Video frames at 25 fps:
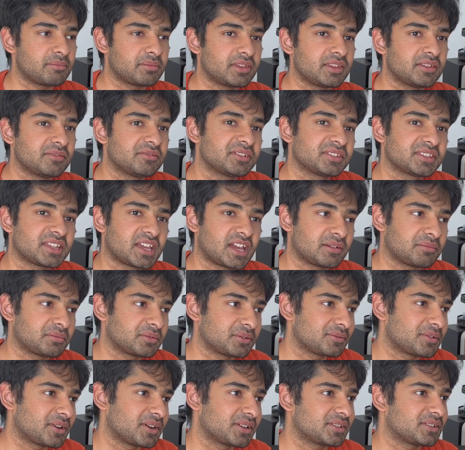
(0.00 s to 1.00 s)
peeve with Apple
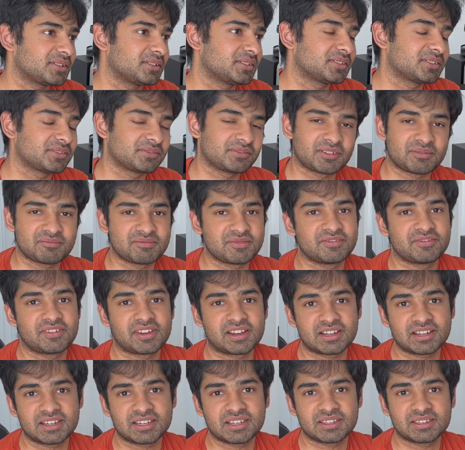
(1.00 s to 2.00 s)
Watches from the
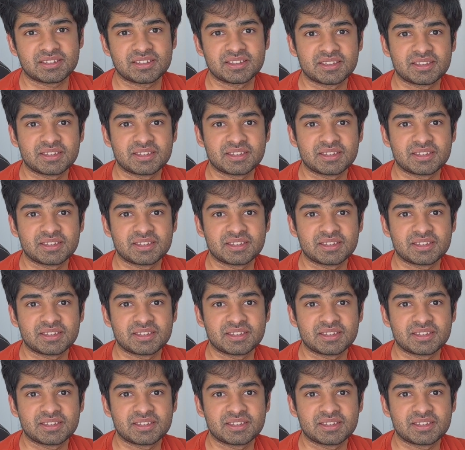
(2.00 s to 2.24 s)
very